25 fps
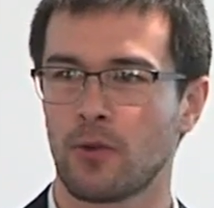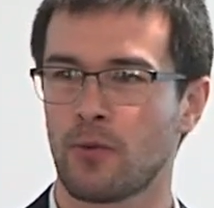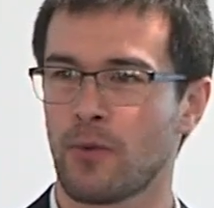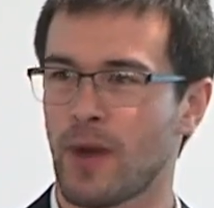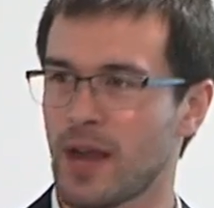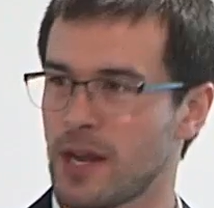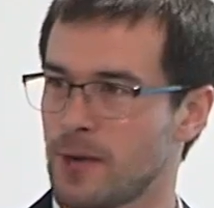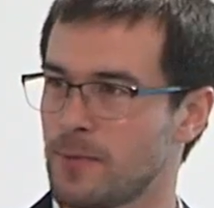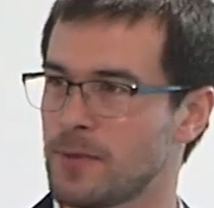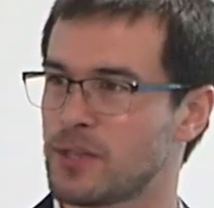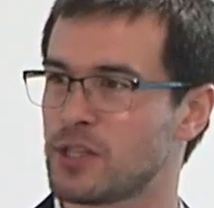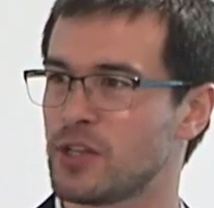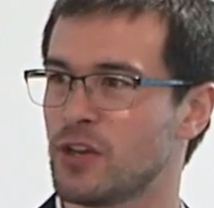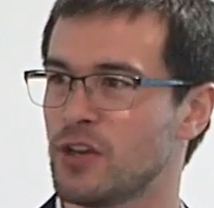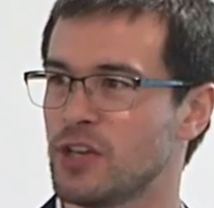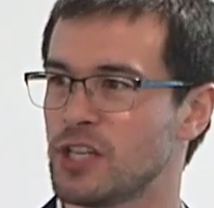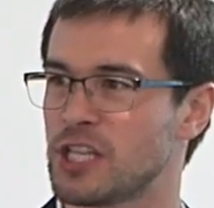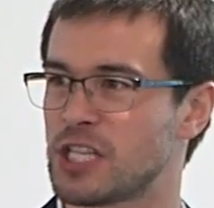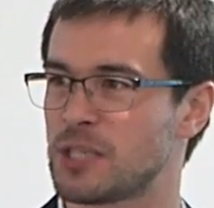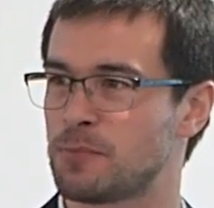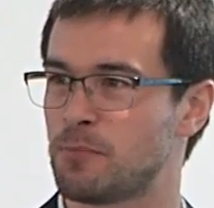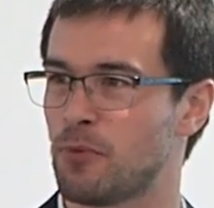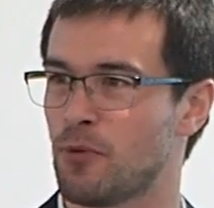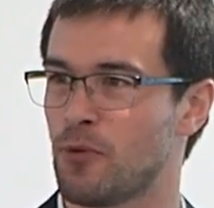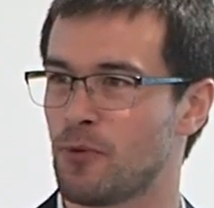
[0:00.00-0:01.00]
Greater return
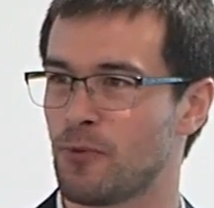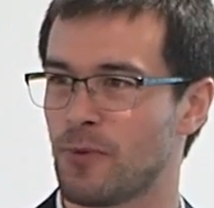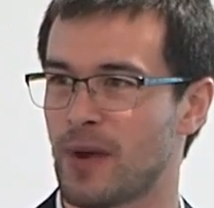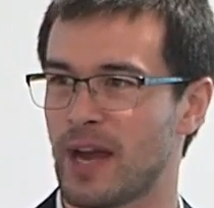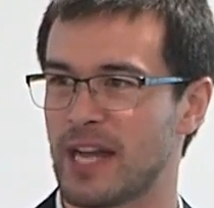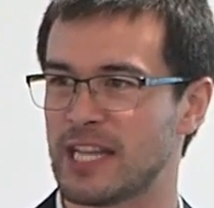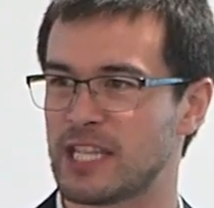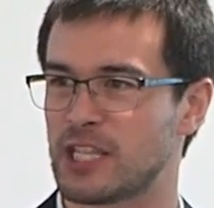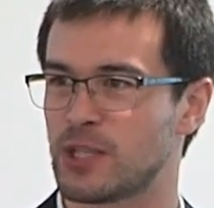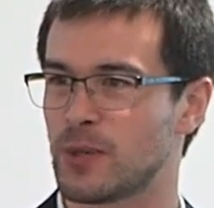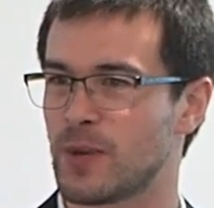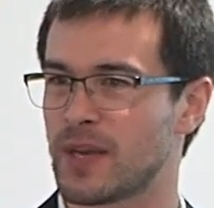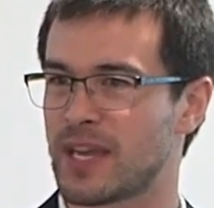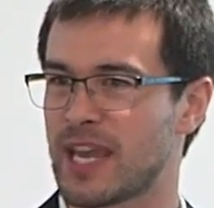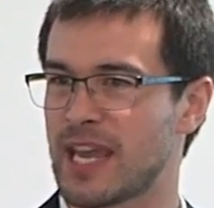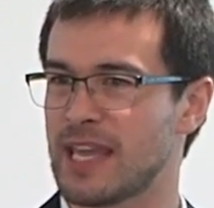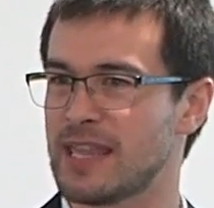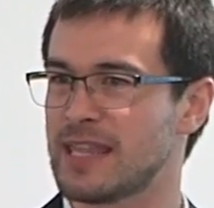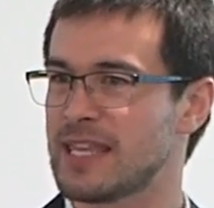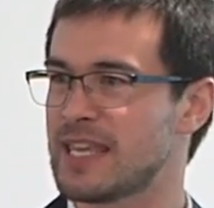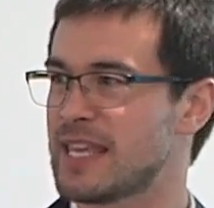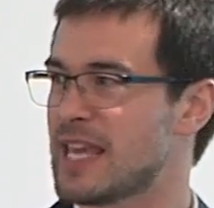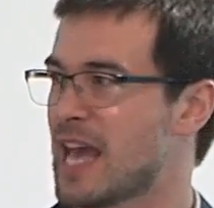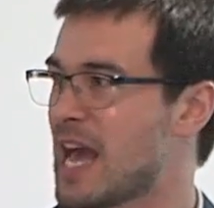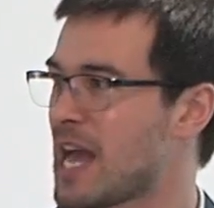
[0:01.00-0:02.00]
to sport rates. So
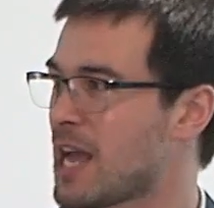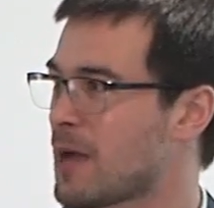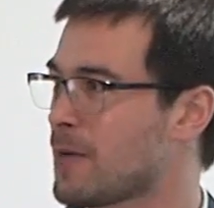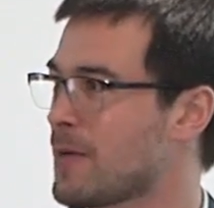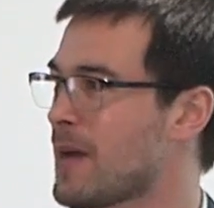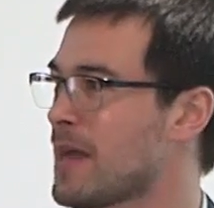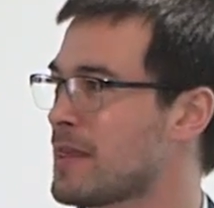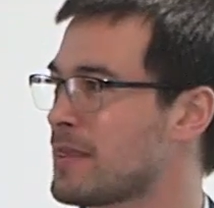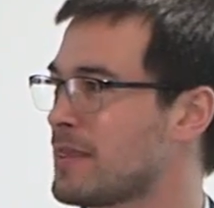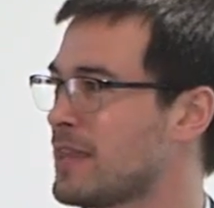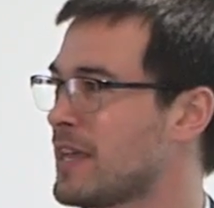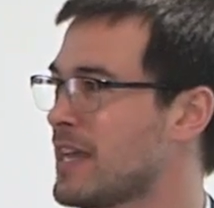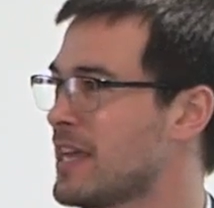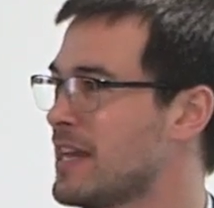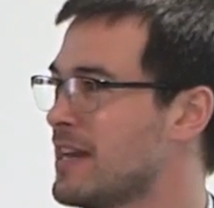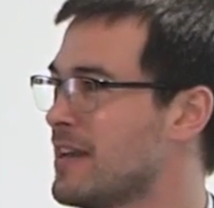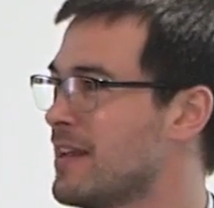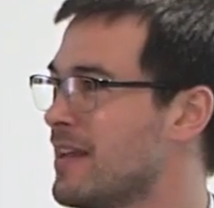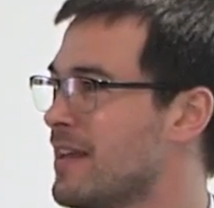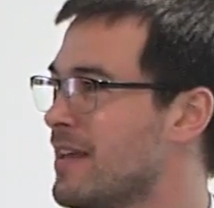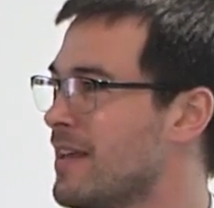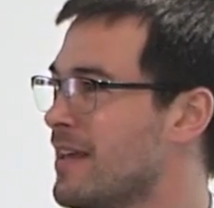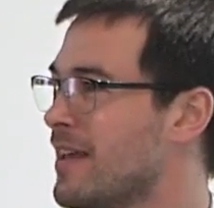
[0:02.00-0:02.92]
again, the younger athlete